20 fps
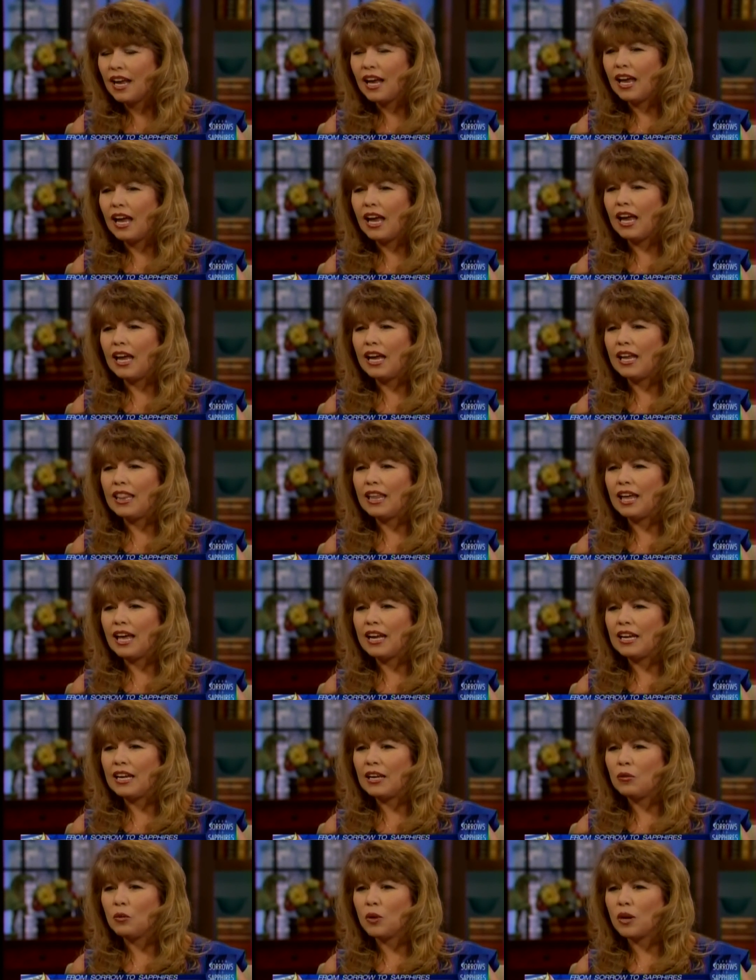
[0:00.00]
and
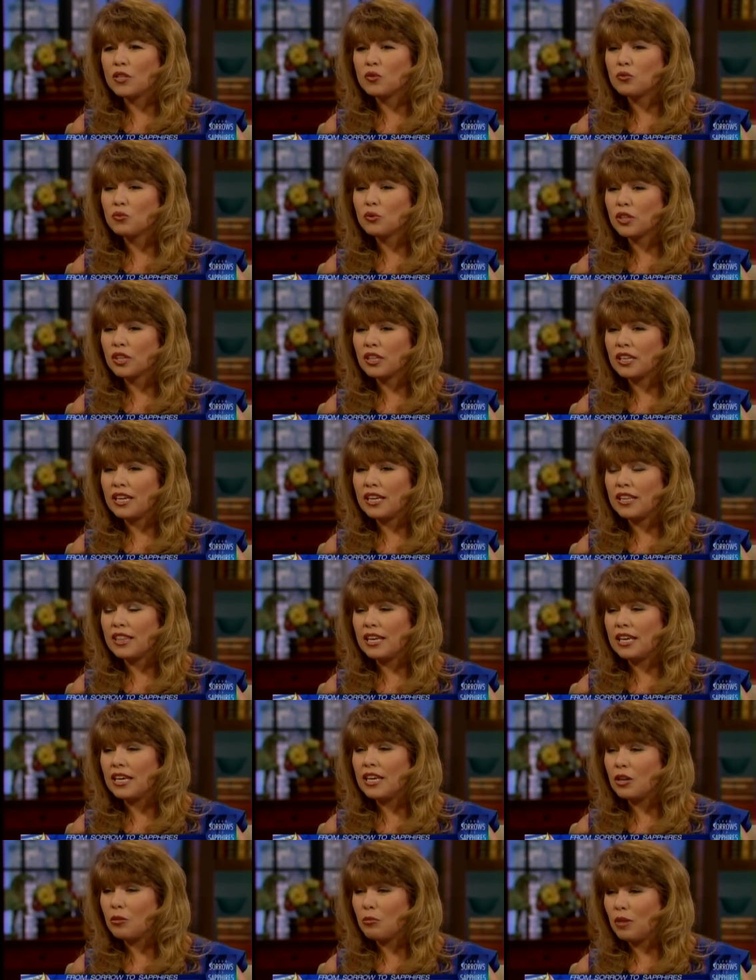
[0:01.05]
that it was really
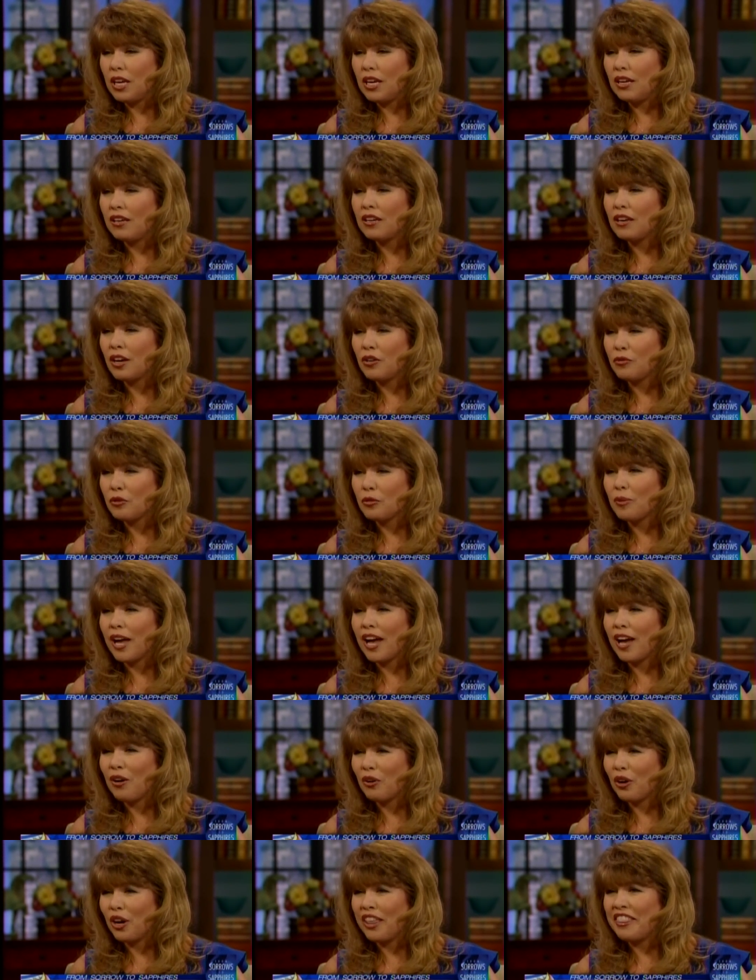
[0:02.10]
the enemy
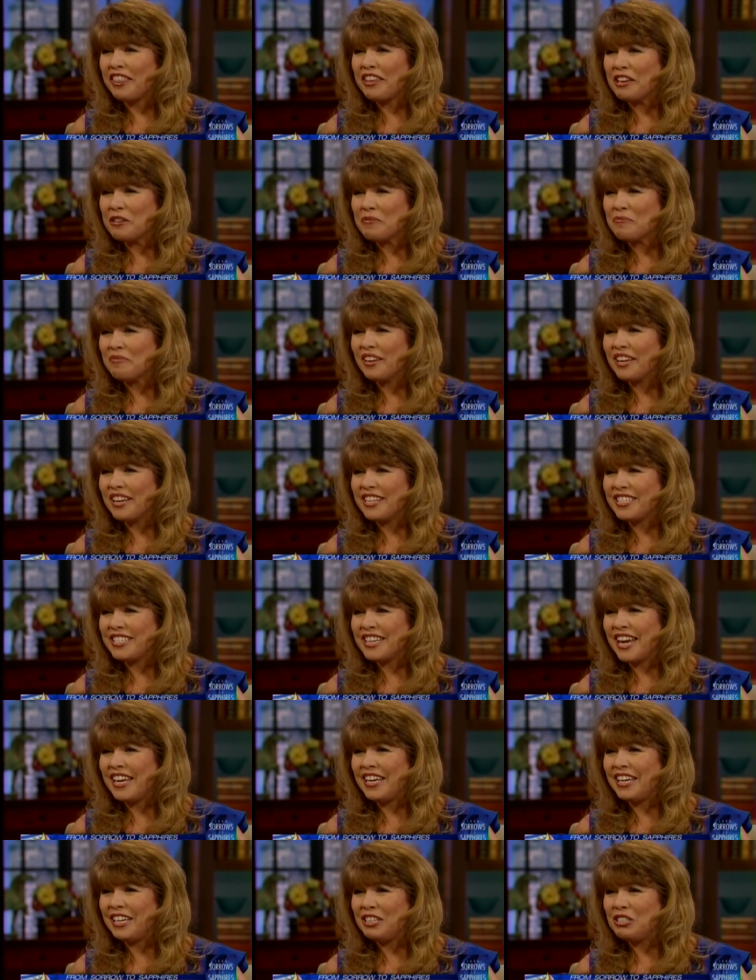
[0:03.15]
overpowering them and
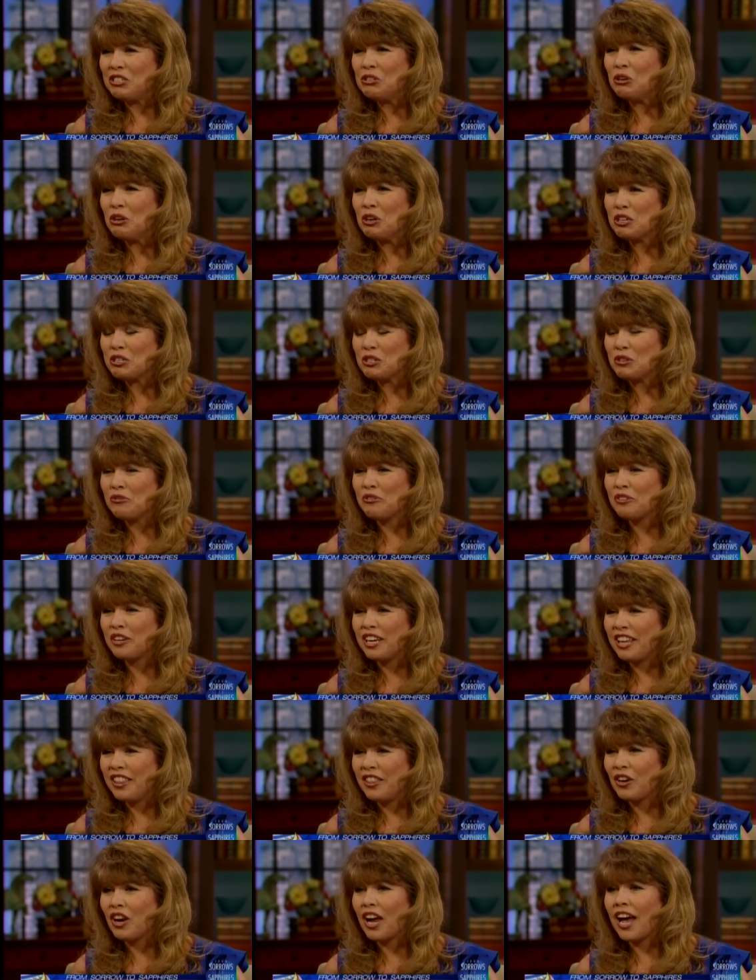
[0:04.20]
taking charge of
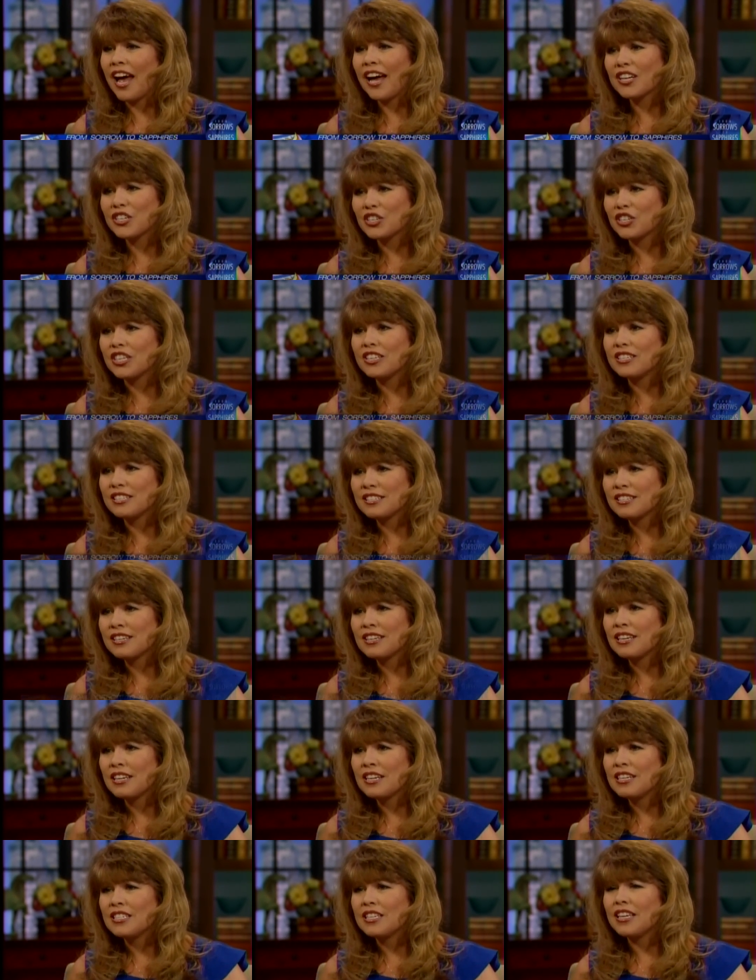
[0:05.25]
their actions.
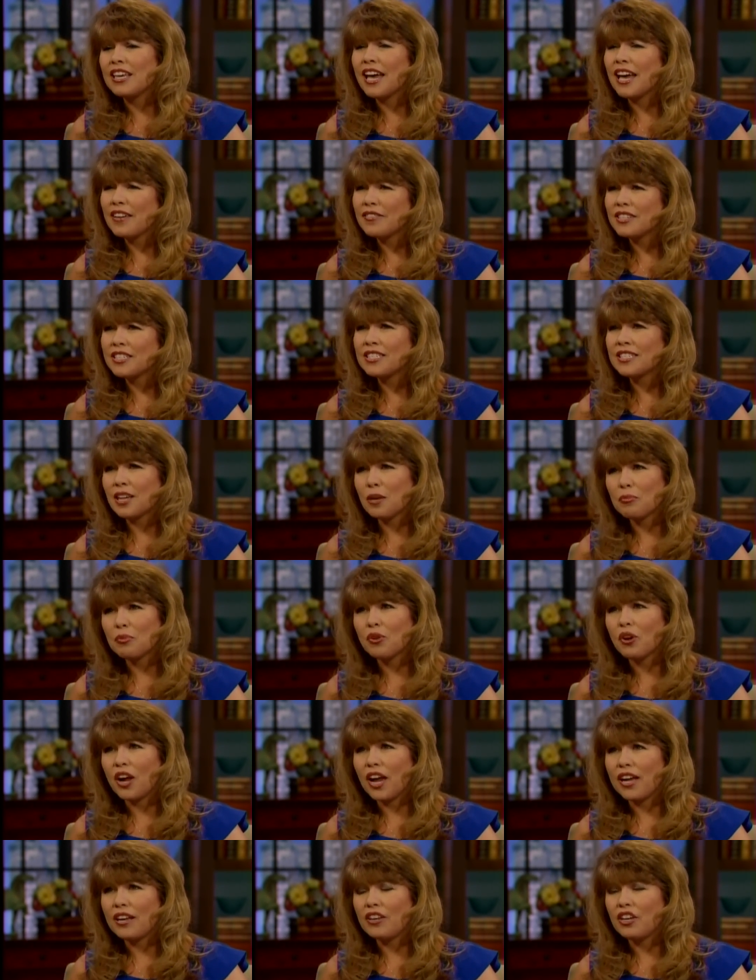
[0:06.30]
So you have to
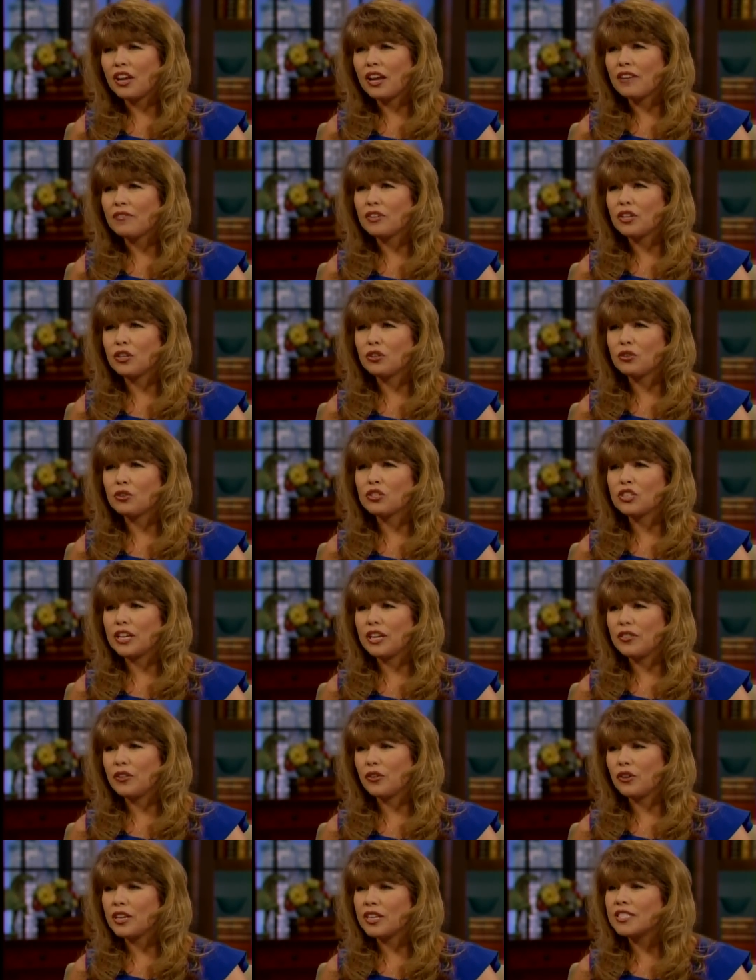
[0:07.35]
separate, and you have to
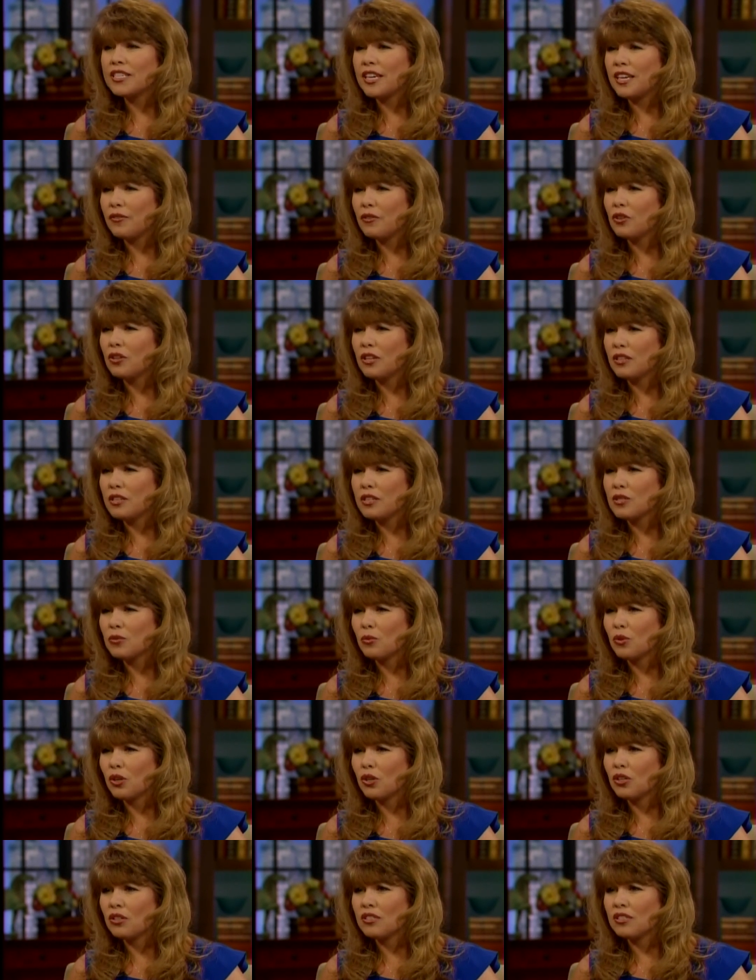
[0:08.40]
understand there is evil in this
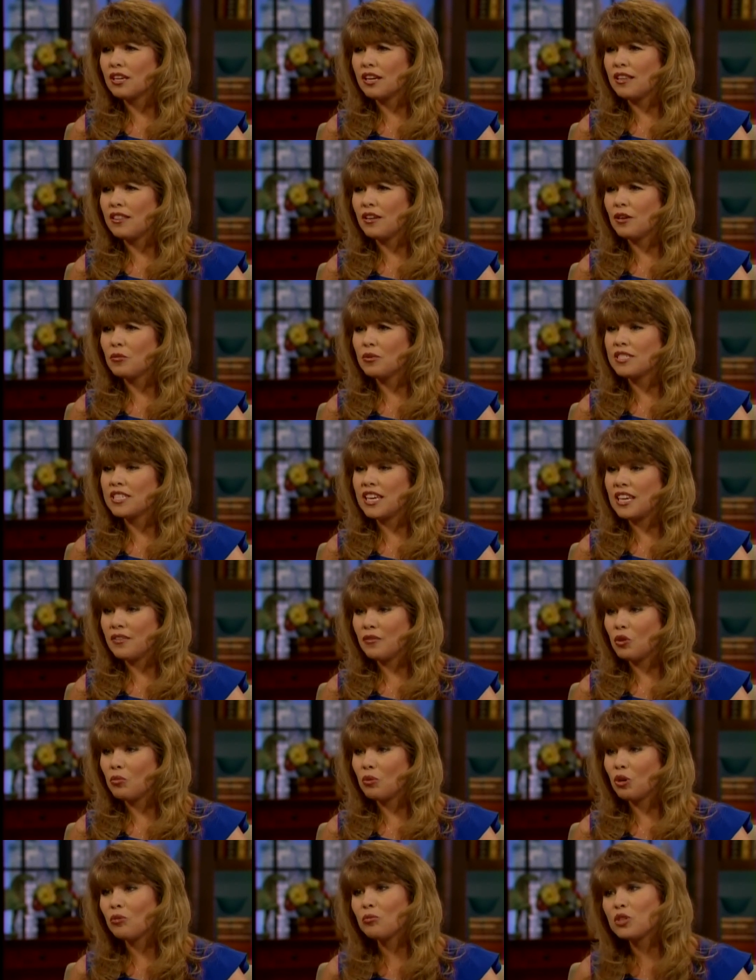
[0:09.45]
world, and there was
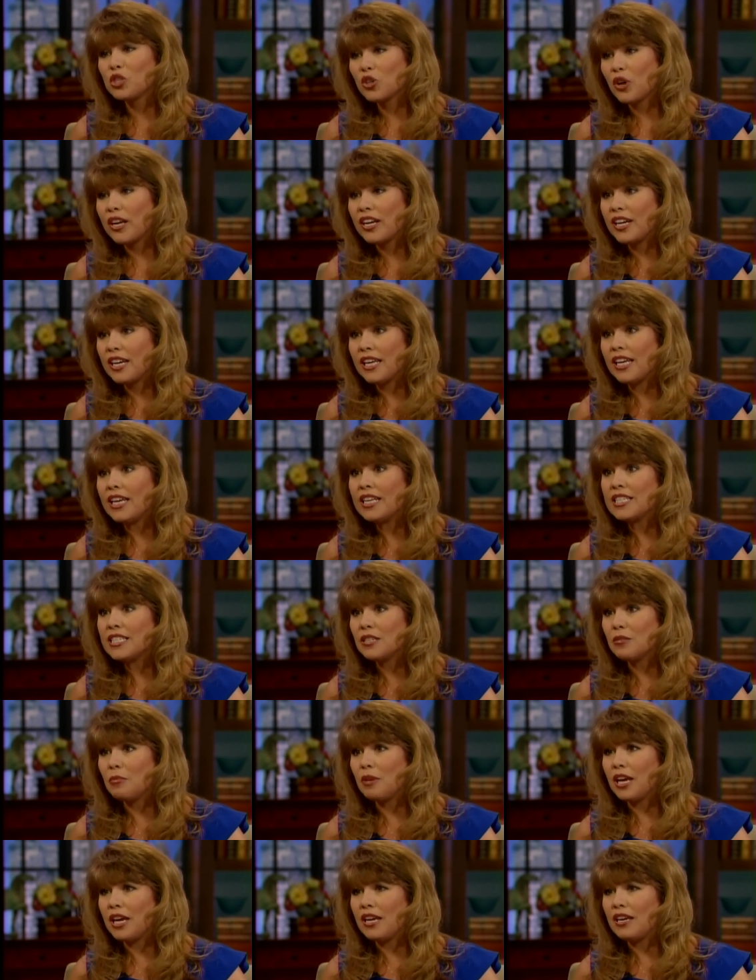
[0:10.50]
evil perpetrated
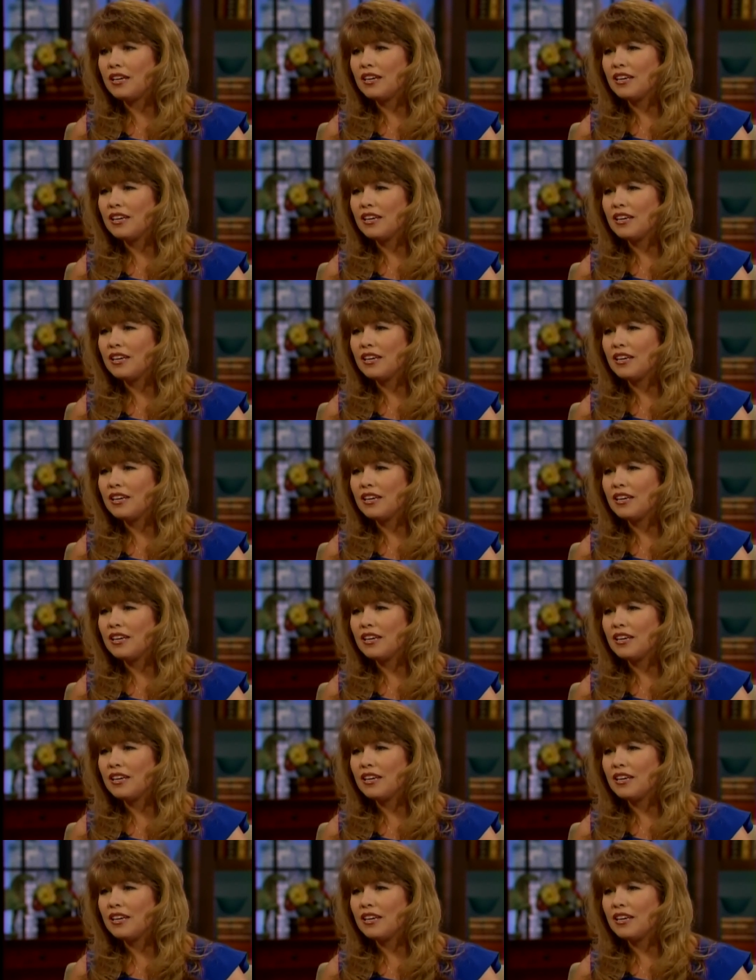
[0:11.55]
against me.